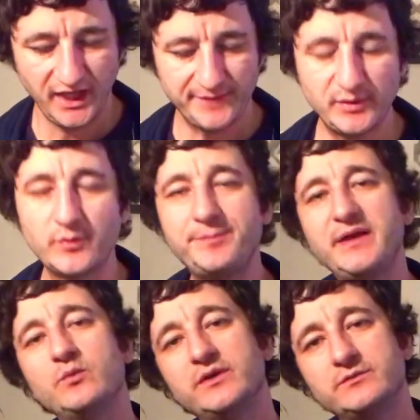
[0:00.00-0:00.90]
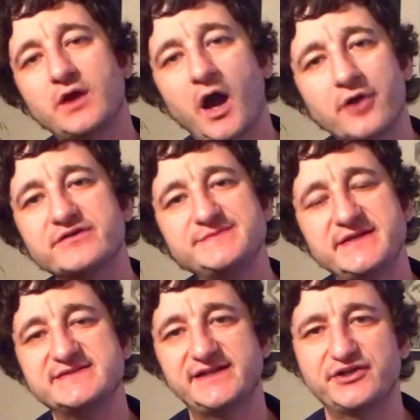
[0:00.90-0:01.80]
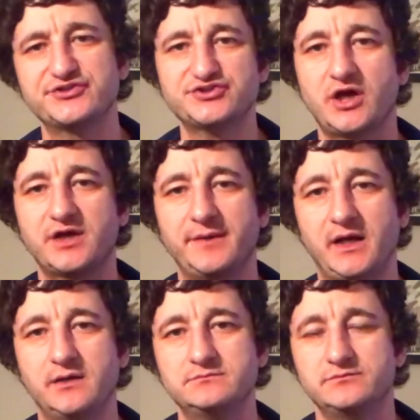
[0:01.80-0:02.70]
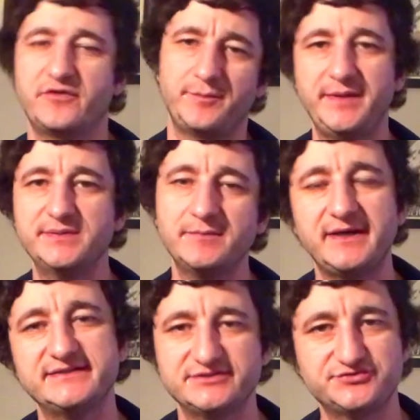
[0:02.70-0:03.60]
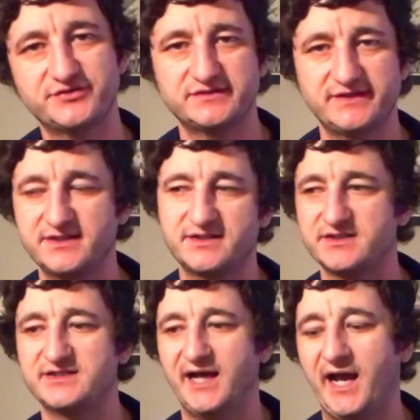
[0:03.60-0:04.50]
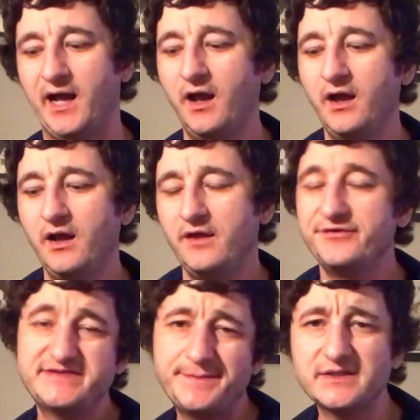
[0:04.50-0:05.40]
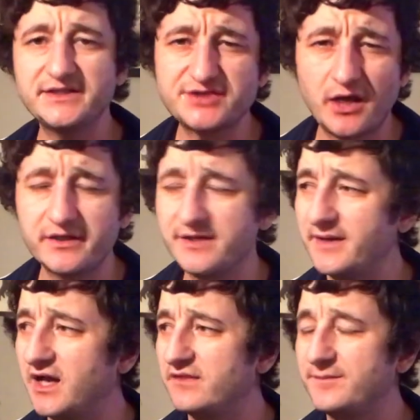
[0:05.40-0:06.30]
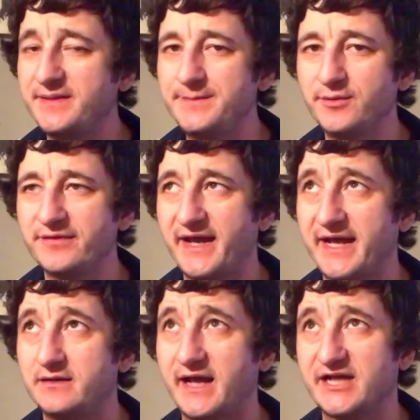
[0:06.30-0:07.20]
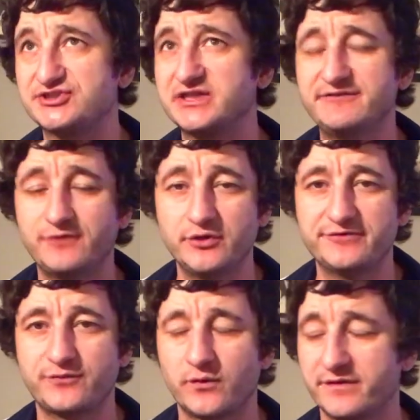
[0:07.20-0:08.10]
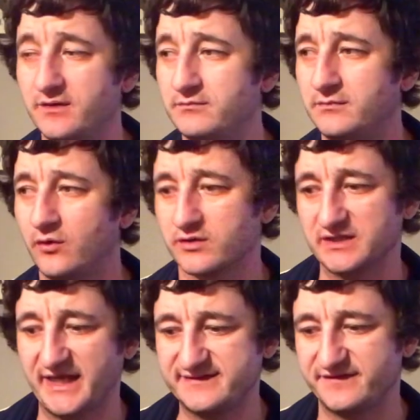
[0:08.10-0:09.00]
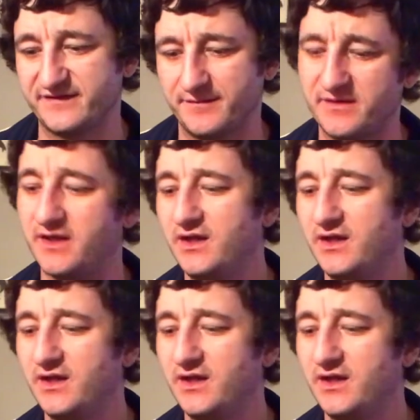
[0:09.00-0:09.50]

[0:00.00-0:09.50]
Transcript: I mean, when congressmen and senators talk about the people in my district, da-da-da-da-da, they're typically talking about the people that actually voted for them or elected them.